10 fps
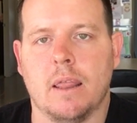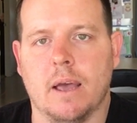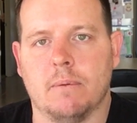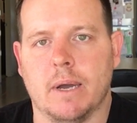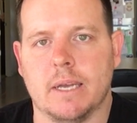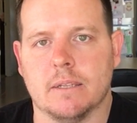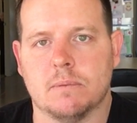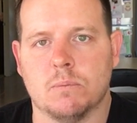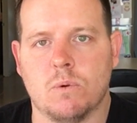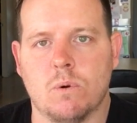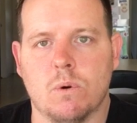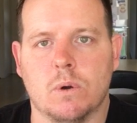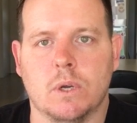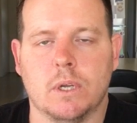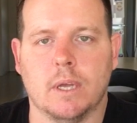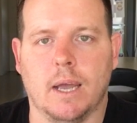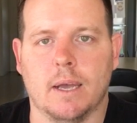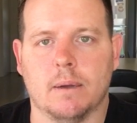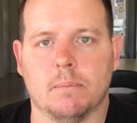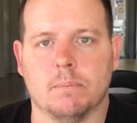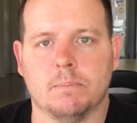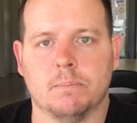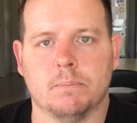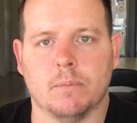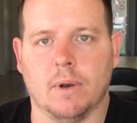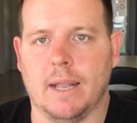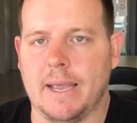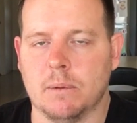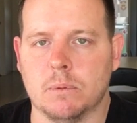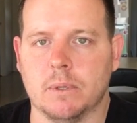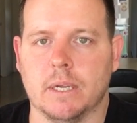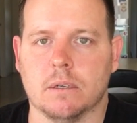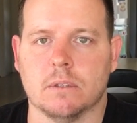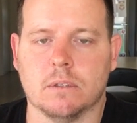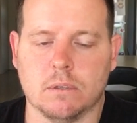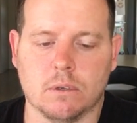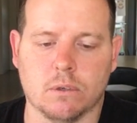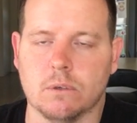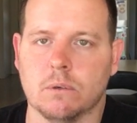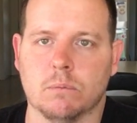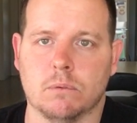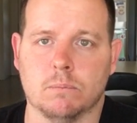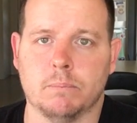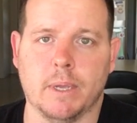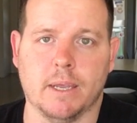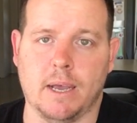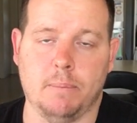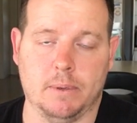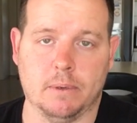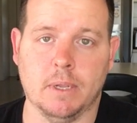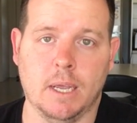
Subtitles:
That way it's more relatable, and Google will pick it up and